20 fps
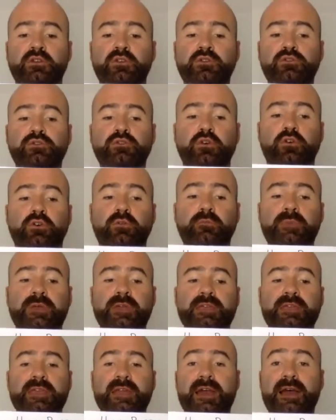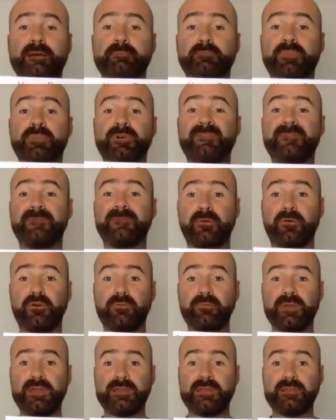norming, and
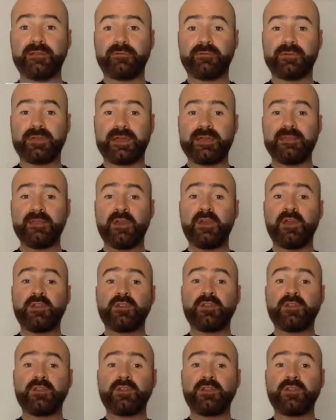performing, okay?